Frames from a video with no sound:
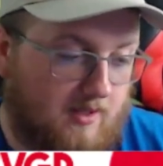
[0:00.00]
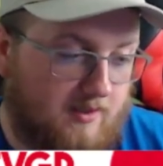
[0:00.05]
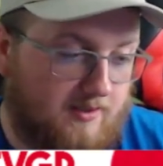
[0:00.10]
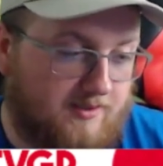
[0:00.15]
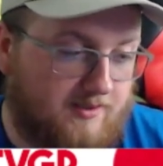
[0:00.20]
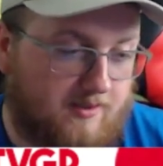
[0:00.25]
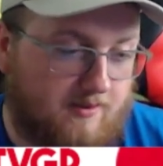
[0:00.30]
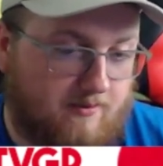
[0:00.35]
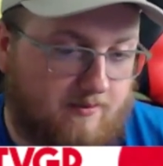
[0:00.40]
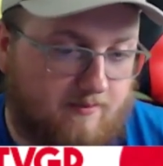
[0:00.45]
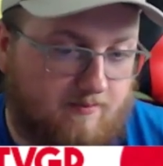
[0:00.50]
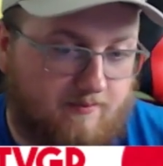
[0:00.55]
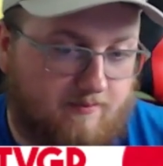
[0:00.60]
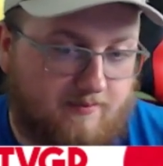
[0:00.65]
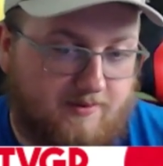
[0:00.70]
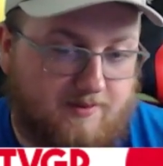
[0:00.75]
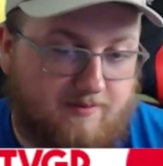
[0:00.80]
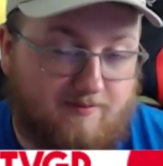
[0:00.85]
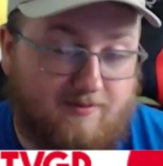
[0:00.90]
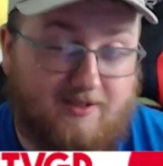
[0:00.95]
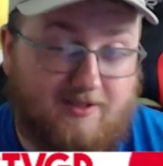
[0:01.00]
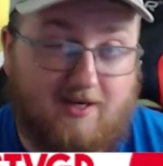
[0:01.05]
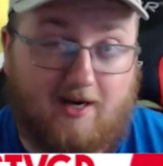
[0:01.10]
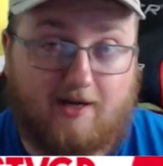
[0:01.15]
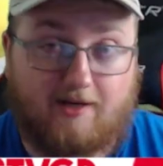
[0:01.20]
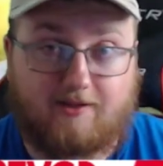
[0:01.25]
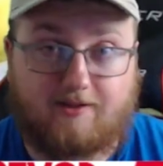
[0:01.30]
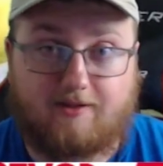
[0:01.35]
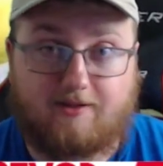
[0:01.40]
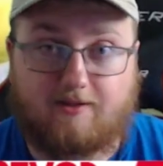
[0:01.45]
Some
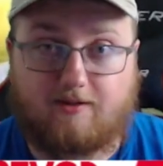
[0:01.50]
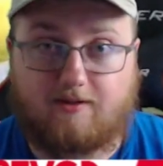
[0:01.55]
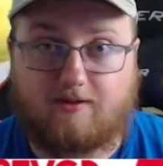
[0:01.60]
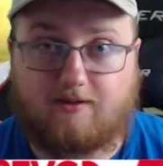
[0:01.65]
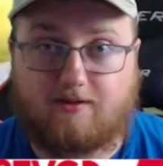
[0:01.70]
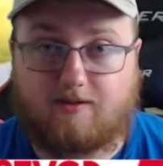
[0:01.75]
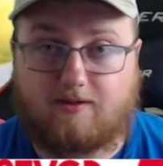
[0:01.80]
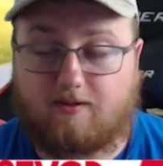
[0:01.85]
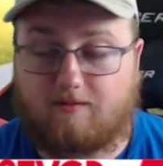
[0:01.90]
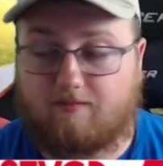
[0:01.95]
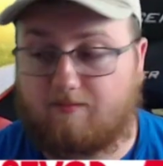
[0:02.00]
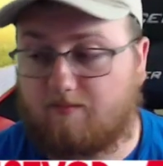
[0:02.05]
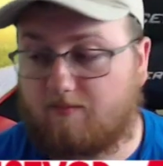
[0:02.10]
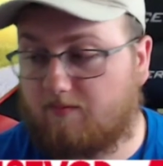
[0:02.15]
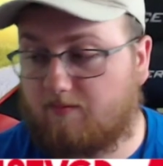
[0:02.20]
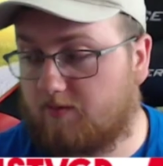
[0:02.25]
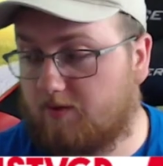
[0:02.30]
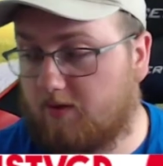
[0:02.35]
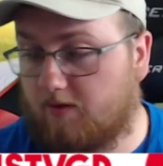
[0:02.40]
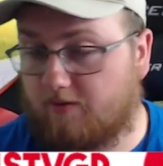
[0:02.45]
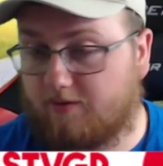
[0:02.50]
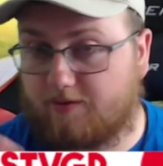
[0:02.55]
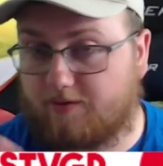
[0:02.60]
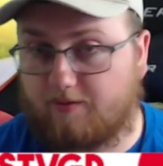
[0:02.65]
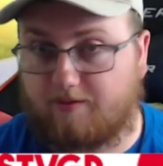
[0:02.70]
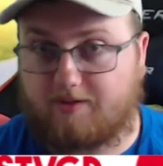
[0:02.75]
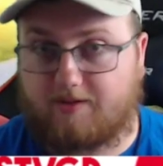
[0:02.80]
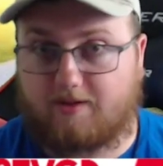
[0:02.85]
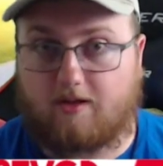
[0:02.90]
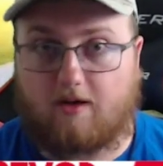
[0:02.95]
sciences, some social
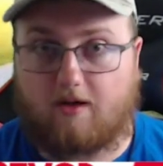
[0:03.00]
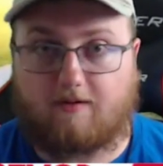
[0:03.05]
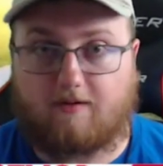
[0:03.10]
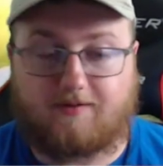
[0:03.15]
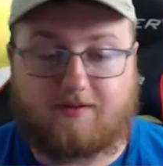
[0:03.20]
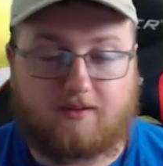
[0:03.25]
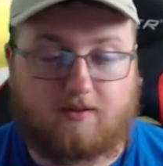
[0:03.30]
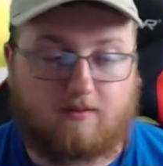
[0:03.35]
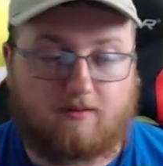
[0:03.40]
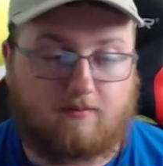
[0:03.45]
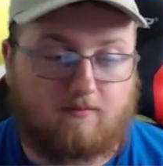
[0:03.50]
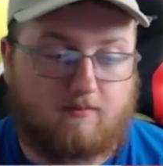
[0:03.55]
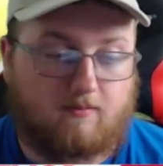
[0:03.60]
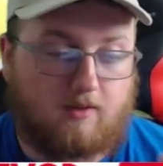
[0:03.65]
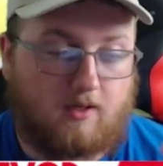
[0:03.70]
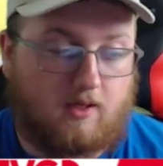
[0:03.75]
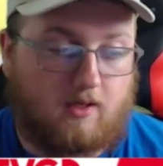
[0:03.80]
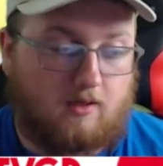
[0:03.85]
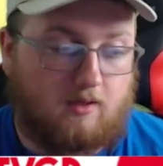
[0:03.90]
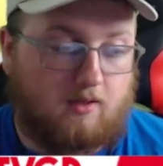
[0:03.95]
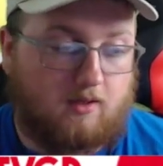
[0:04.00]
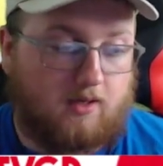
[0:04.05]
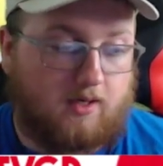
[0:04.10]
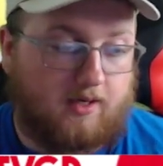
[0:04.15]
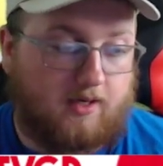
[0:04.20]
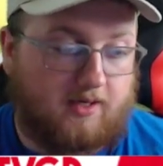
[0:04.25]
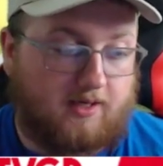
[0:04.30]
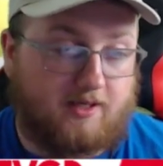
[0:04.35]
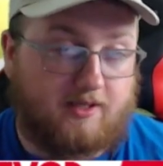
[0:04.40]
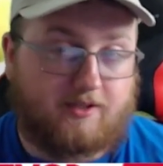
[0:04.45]
stuff, some
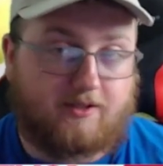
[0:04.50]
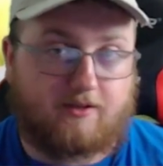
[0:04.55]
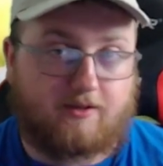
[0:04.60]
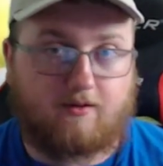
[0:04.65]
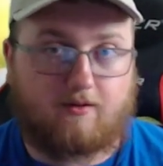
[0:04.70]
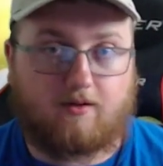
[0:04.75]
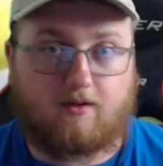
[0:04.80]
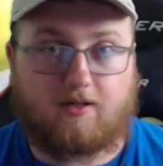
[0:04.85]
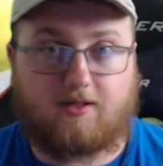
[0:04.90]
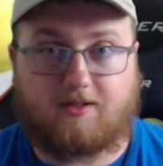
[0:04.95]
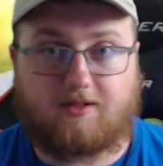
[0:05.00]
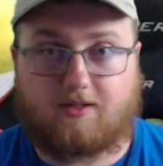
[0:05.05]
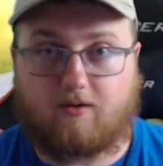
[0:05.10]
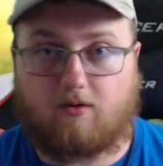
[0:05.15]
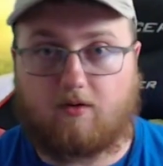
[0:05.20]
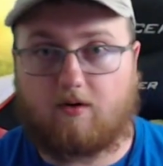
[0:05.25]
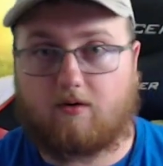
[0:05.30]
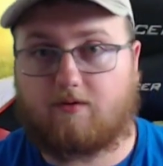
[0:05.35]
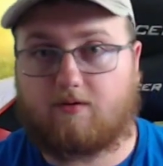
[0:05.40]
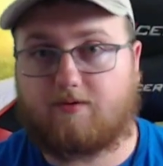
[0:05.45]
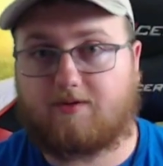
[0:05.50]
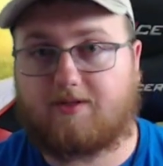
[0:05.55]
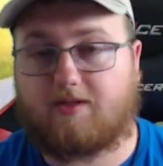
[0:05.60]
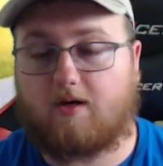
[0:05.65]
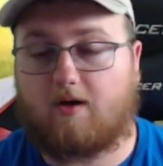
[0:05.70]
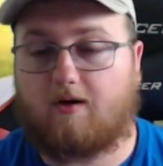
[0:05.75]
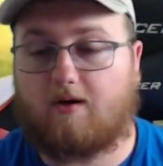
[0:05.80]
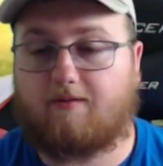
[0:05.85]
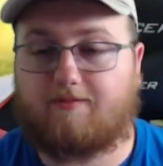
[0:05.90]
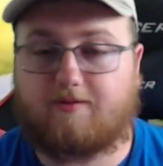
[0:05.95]
historical
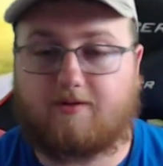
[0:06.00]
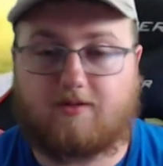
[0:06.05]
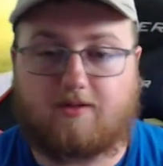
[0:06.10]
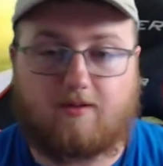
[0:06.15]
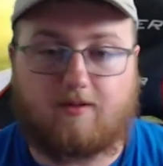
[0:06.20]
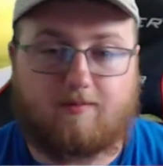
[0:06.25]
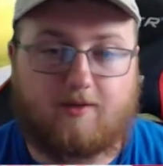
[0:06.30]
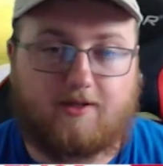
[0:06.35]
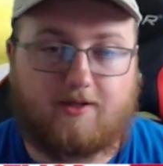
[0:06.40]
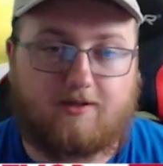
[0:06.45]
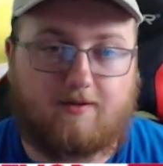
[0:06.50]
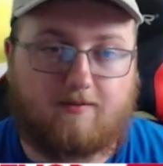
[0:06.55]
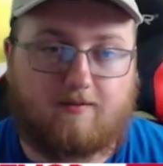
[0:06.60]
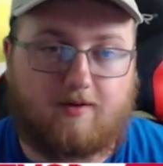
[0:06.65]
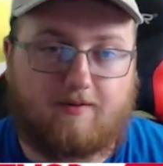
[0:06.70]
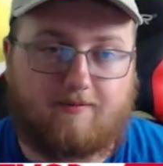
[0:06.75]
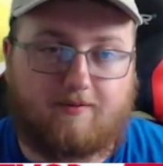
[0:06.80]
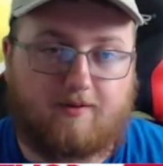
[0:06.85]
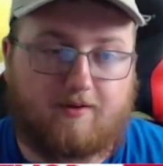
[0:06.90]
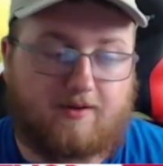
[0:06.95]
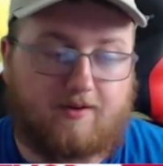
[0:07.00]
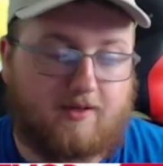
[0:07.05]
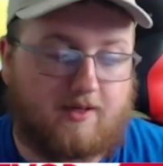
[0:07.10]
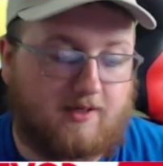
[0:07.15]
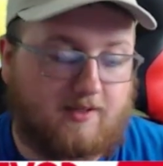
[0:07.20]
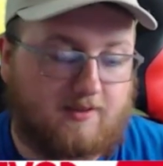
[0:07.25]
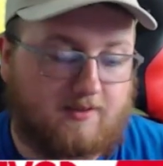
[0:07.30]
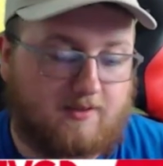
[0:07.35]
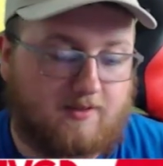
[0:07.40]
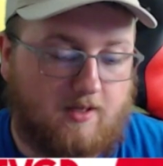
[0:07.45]
stuff, just a bunch of different
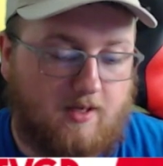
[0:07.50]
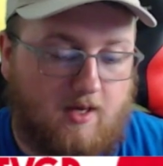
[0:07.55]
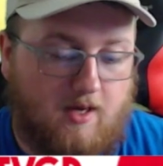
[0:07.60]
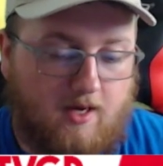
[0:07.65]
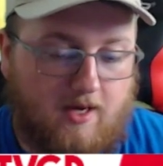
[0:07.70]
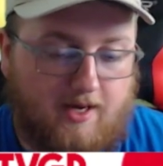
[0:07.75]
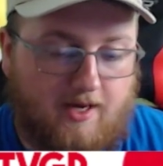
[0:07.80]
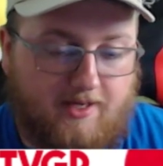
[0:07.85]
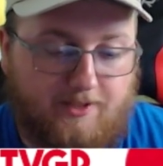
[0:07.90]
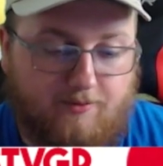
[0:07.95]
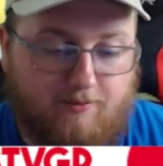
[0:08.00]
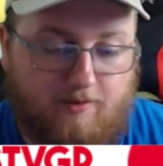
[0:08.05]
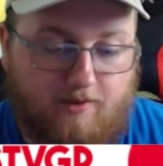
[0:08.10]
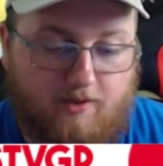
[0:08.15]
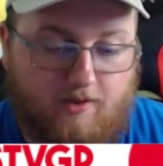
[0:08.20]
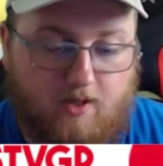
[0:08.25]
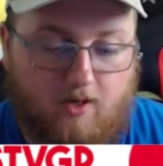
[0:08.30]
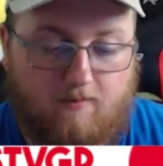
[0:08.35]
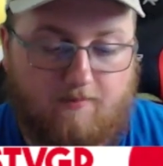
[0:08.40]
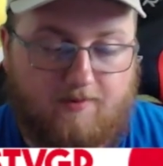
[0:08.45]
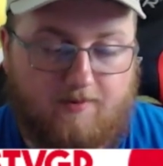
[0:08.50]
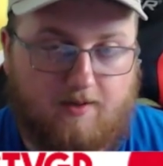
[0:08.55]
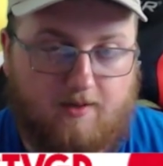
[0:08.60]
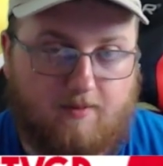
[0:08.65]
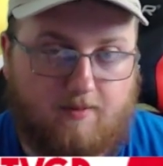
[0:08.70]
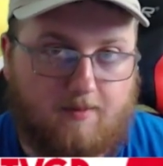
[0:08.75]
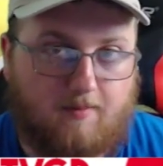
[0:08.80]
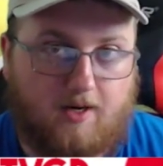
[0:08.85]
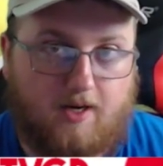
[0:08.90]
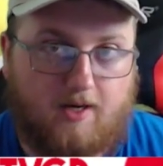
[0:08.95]
things. And it's really opened up my
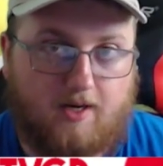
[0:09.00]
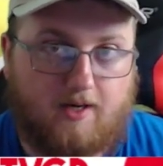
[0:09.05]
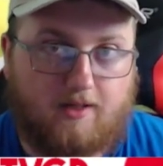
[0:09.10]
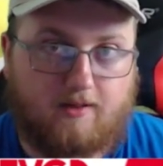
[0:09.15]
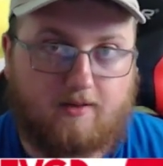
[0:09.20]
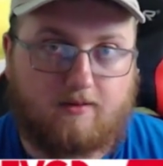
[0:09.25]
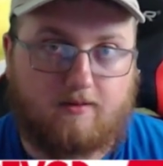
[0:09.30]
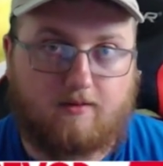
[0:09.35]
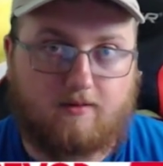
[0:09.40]
mind